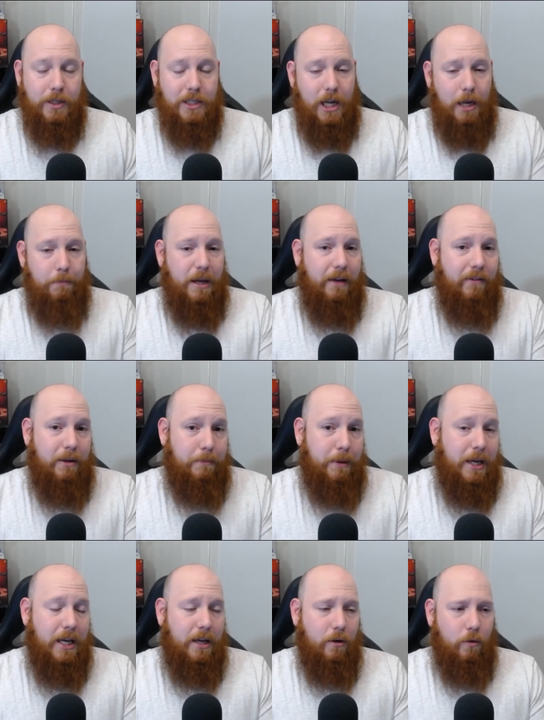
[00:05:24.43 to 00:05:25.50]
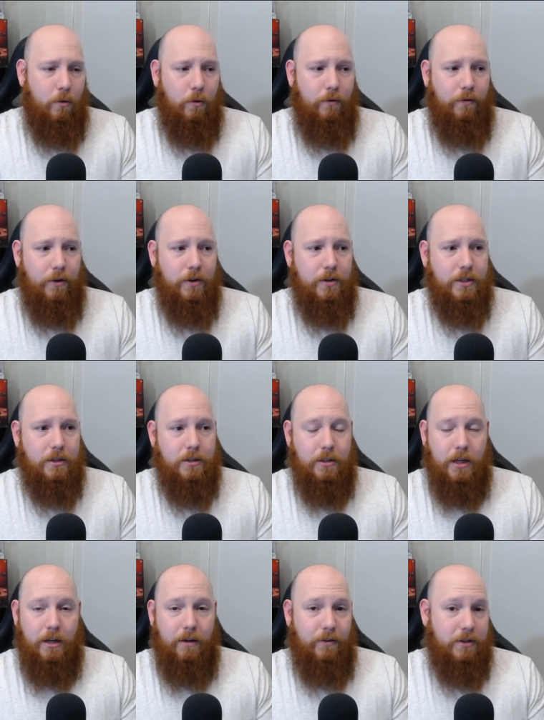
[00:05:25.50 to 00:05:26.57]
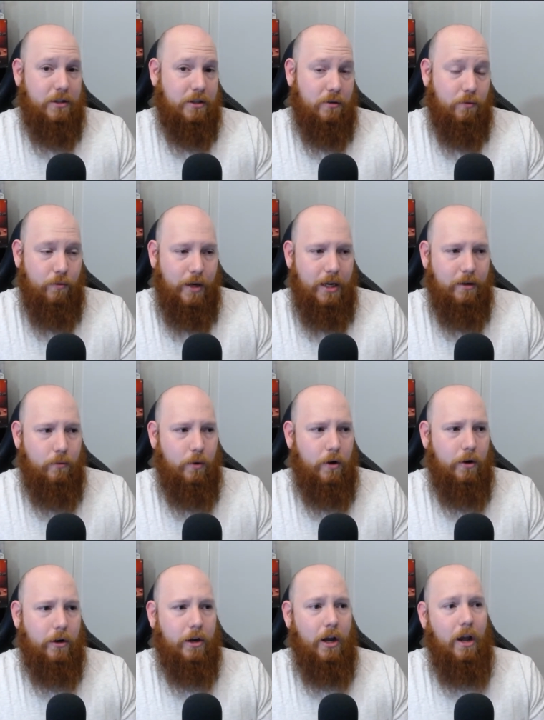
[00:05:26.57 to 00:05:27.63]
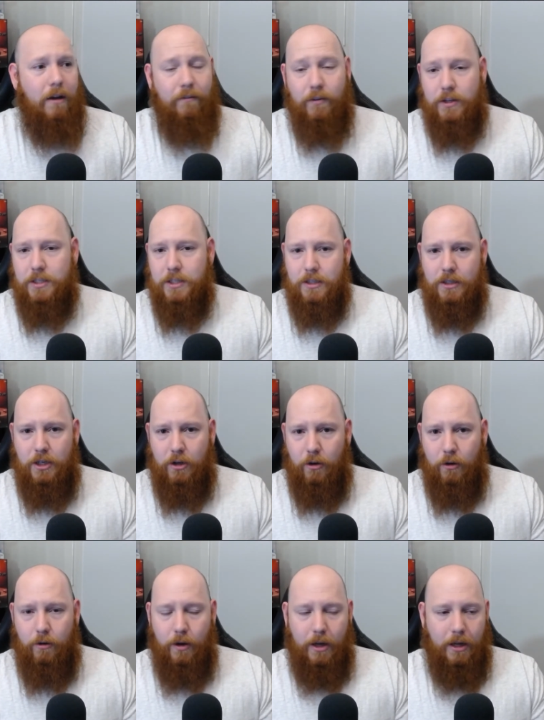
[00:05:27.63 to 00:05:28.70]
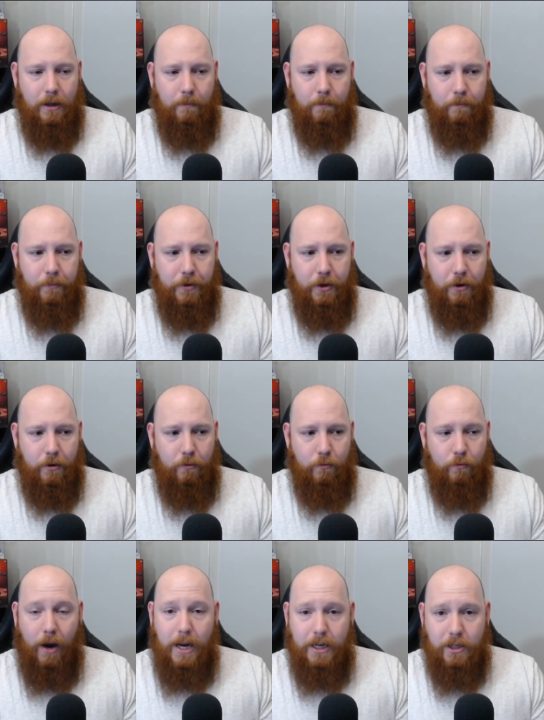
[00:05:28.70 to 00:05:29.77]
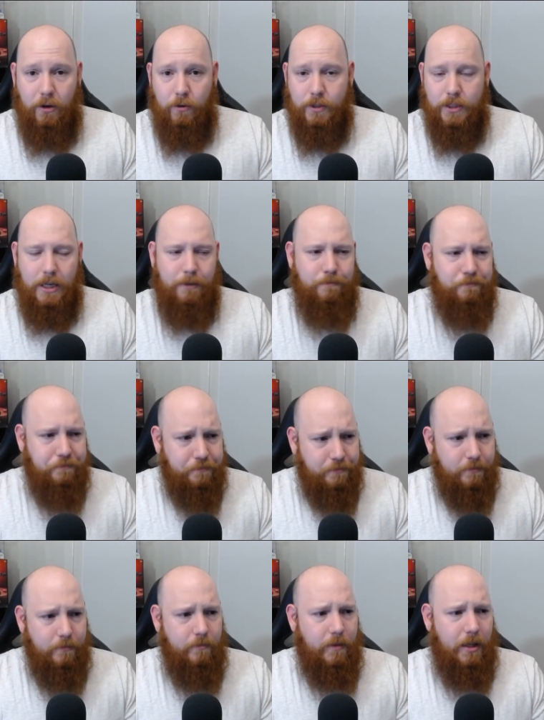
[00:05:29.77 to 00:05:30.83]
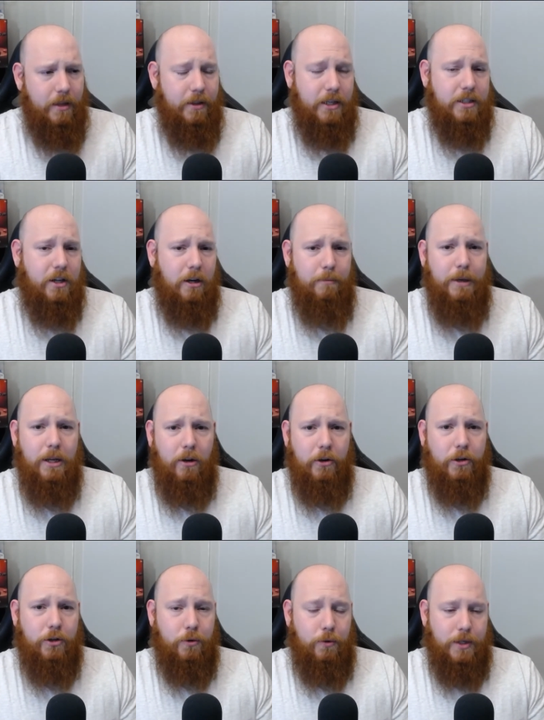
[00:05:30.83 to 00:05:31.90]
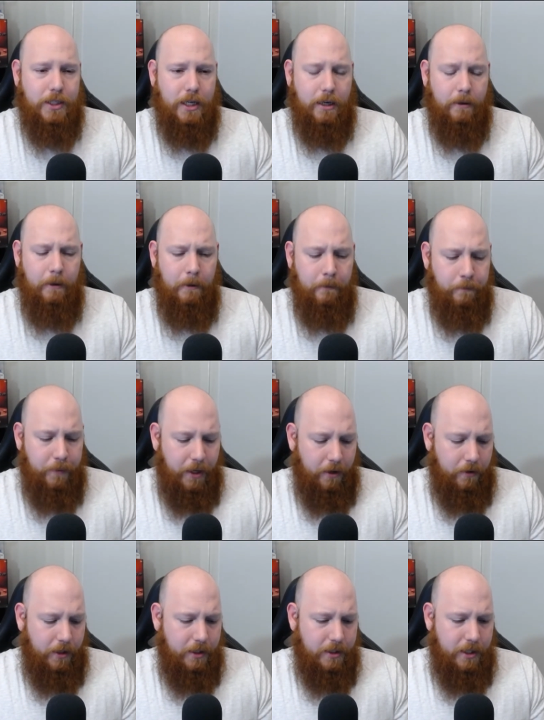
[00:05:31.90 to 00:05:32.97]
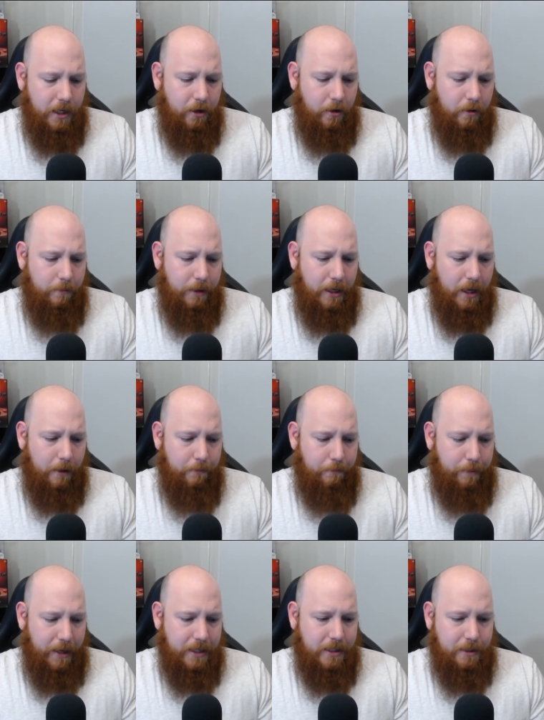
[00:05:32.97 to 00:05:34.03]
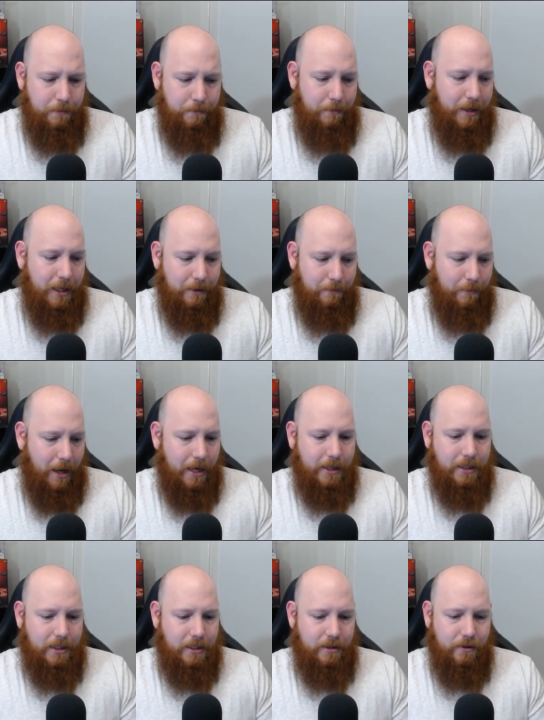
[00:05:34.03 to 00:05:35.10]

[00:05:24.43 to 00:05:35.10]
say, PvP or versus uh, versus arena work versus you know um, you know raid content. There's going to be a lot of choice here. Now, is there going to be a best min max